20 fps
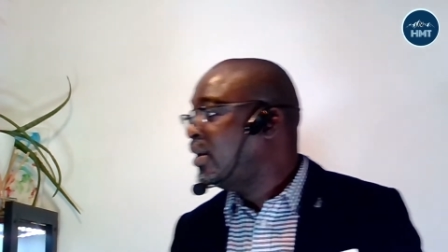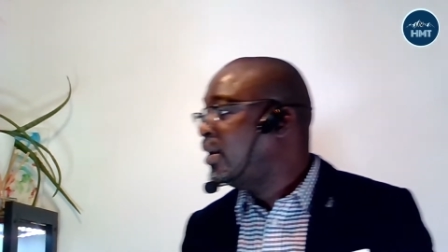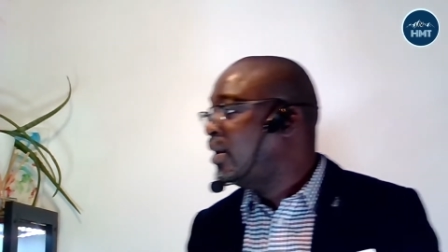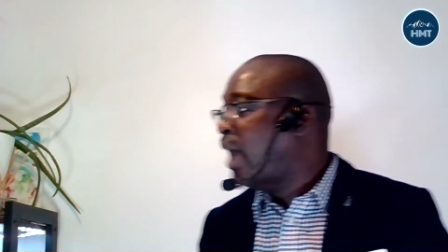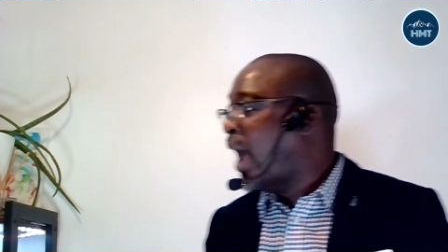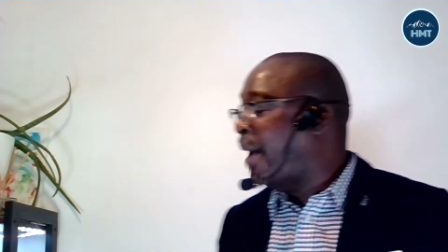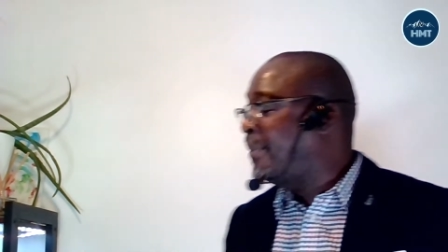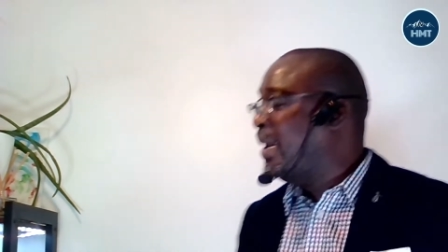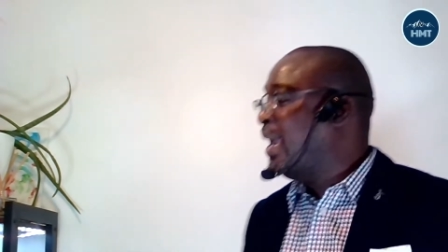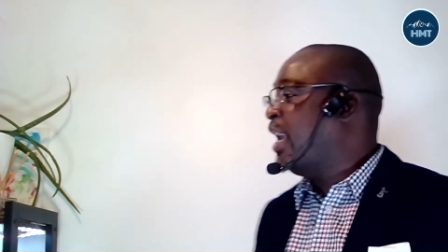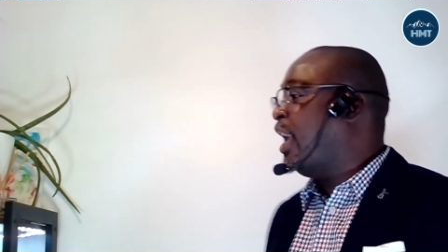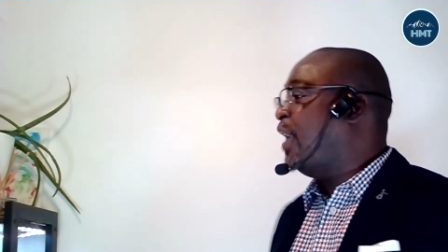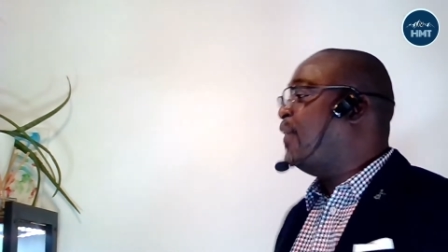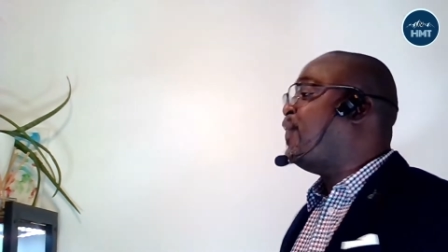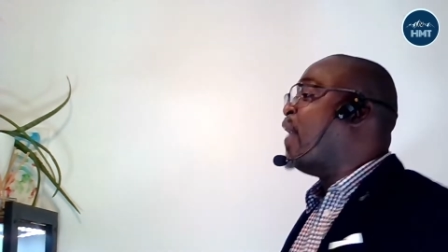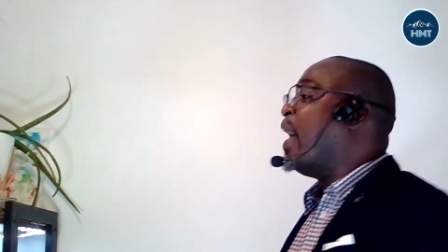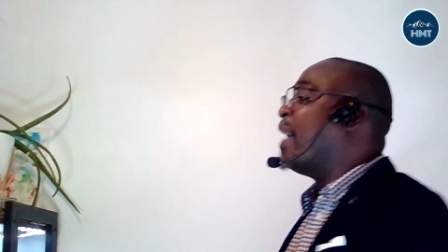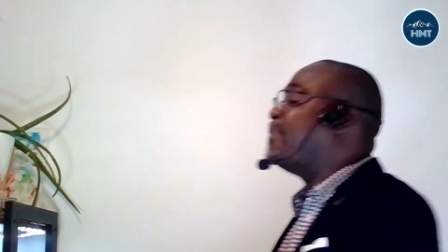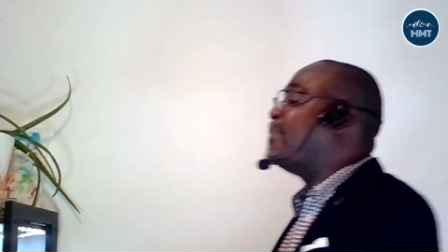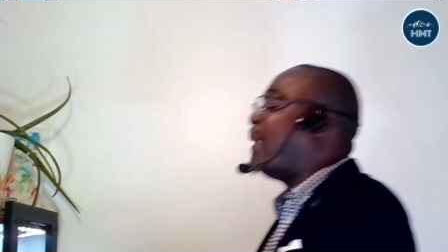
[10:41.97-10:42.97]
I mean, if
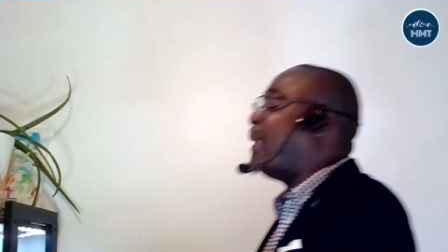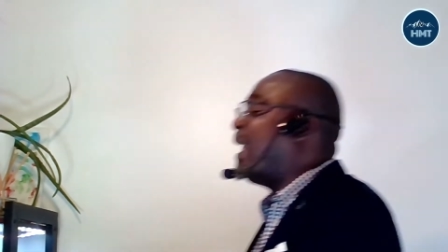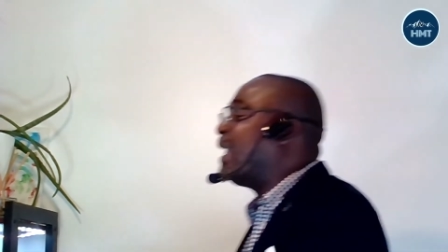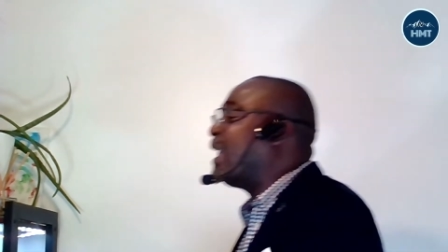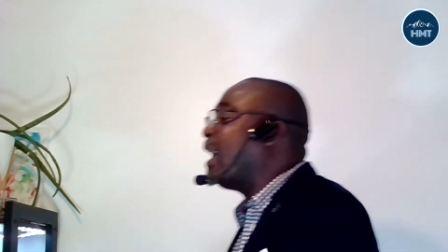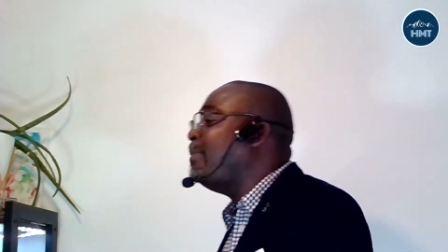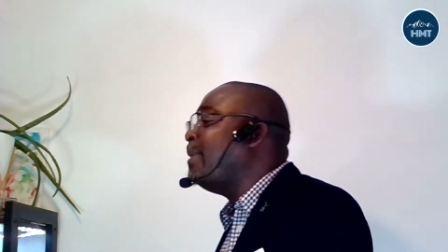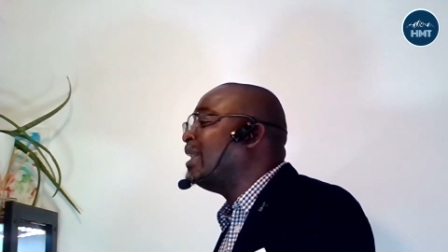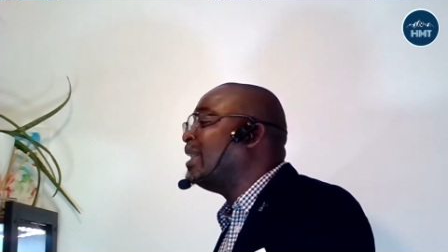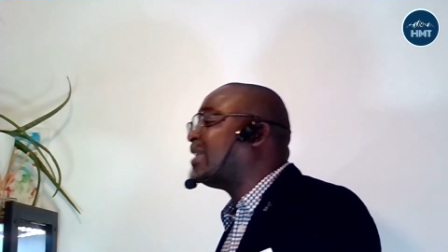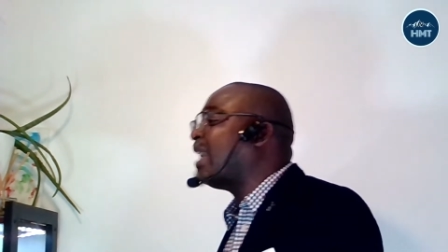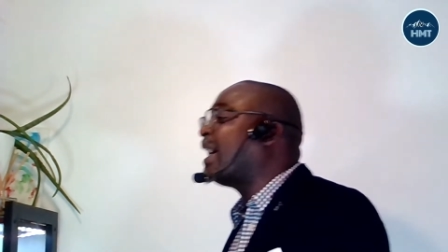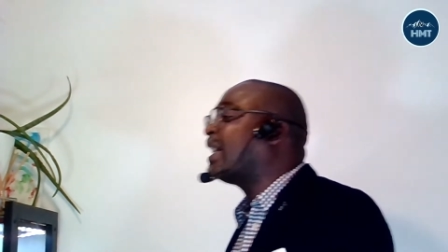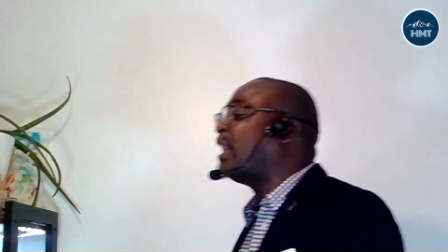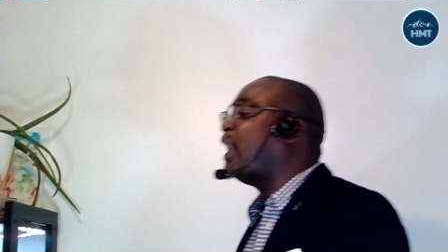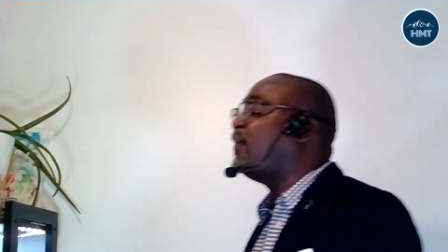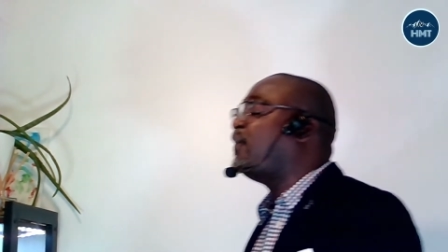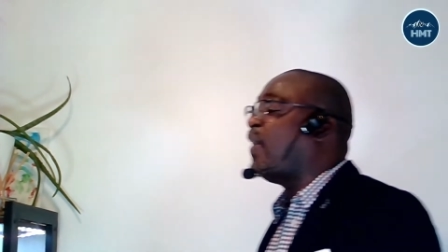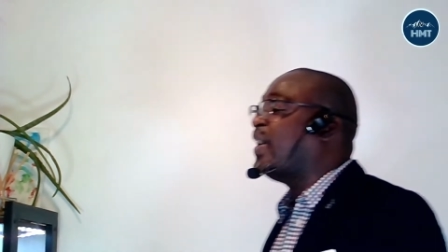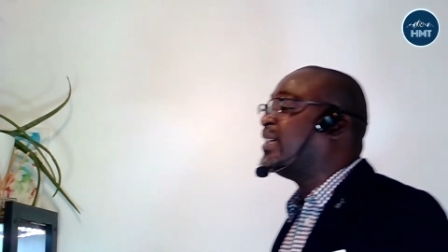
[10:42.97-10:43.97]
you are bringing me
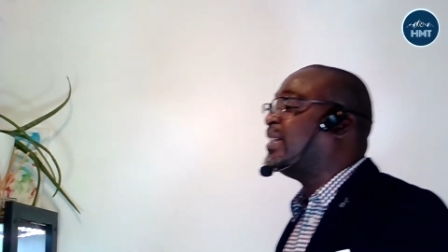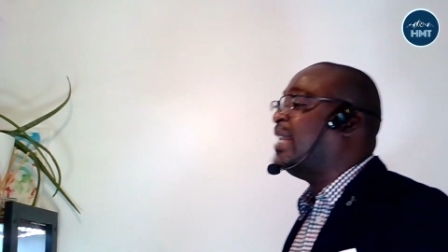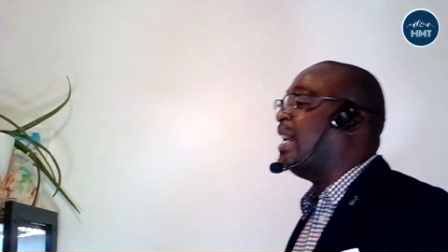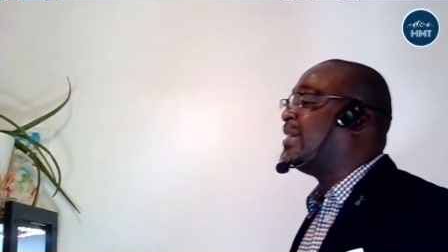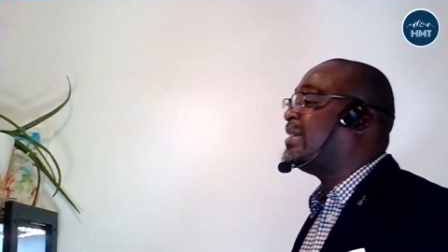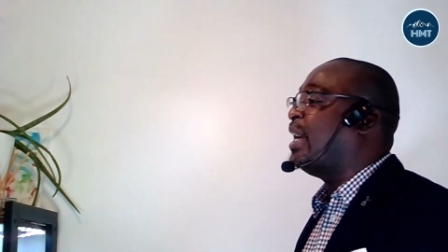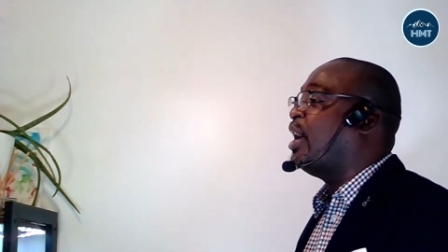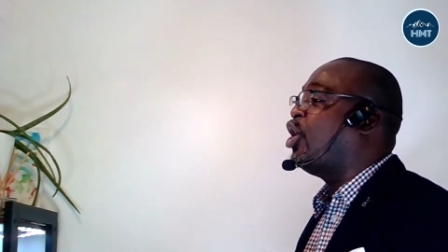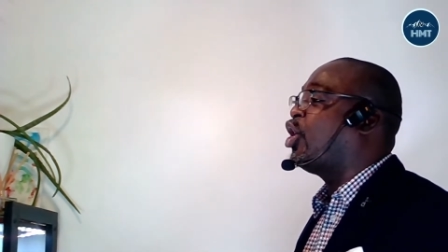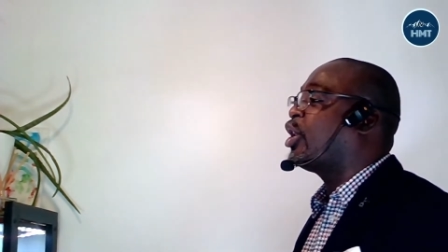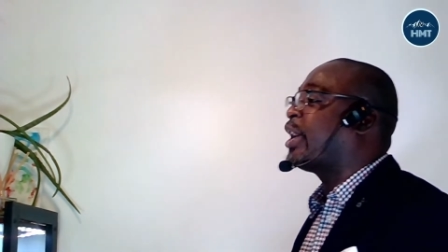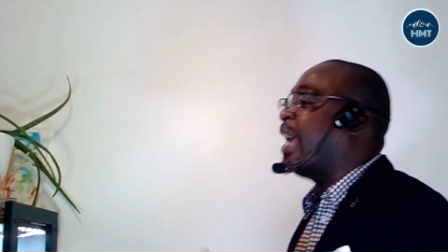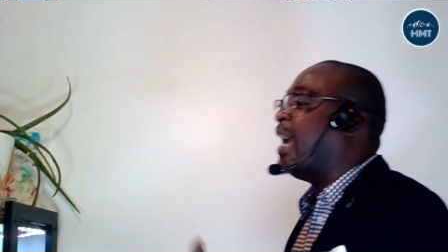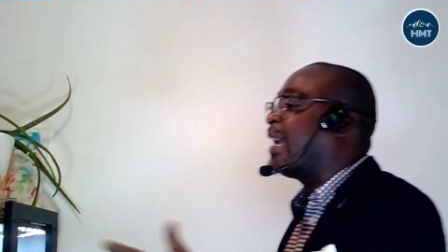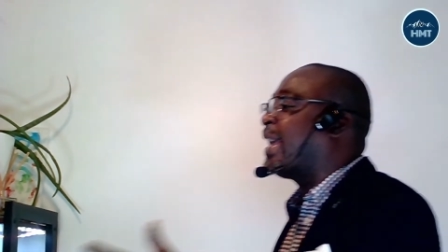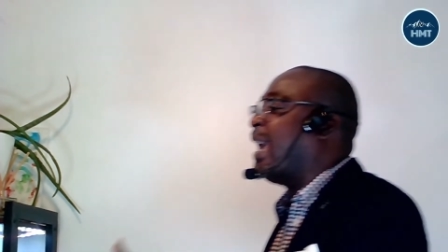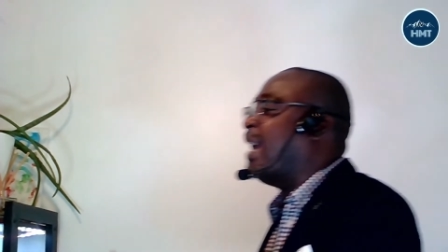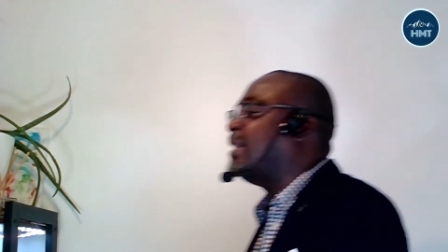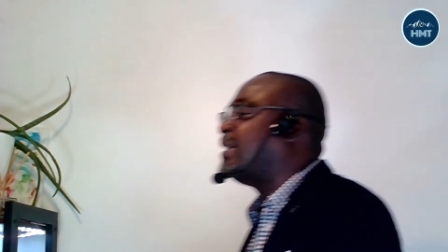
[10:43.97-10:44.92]
sacrifice and I say, okay, Cain,